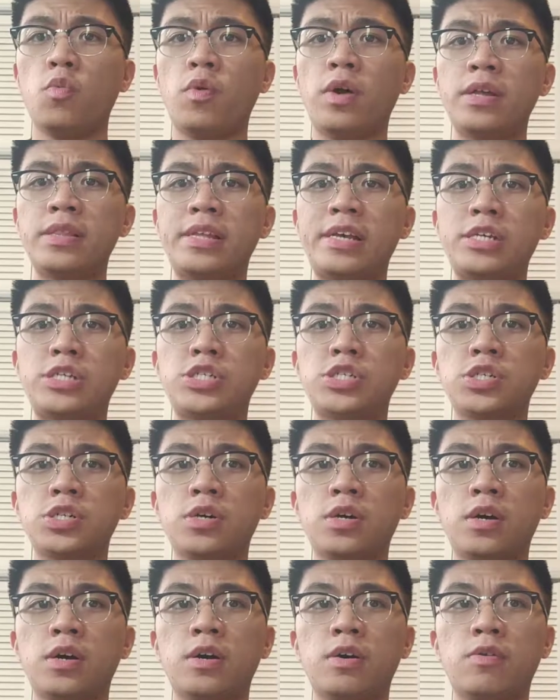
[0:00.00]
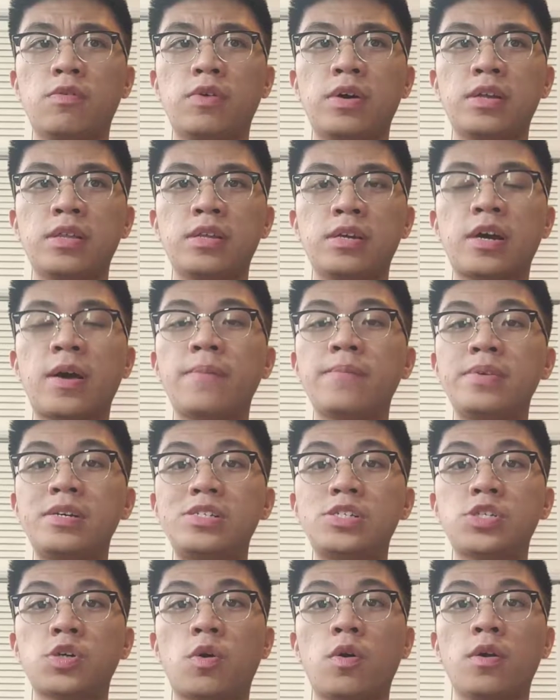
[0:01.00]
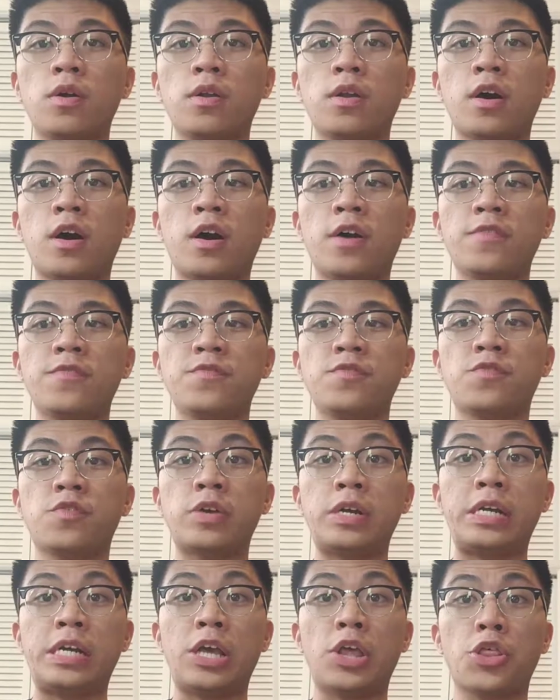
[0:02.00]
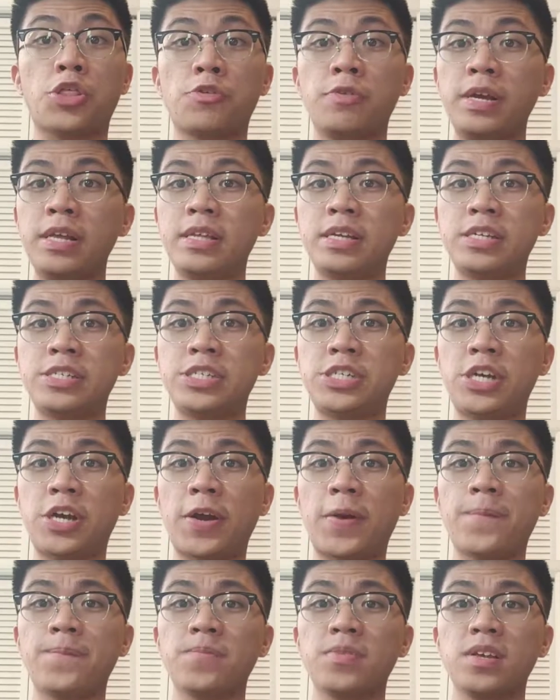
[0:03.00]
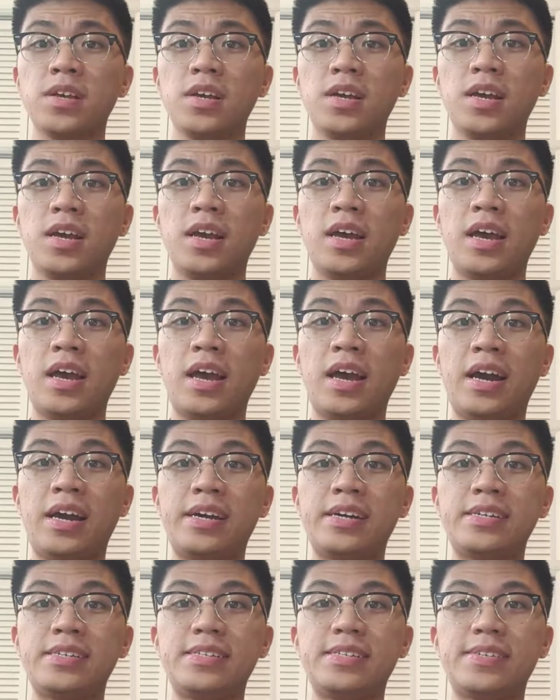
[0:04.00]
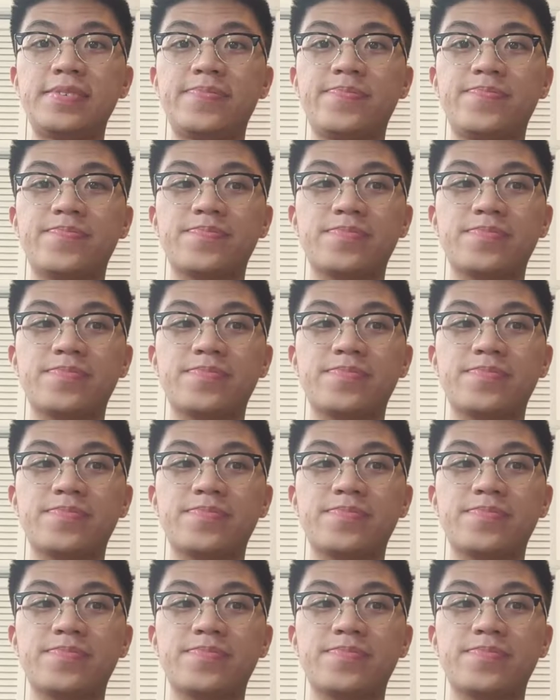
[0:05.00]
what the company showed off for E3 this year, and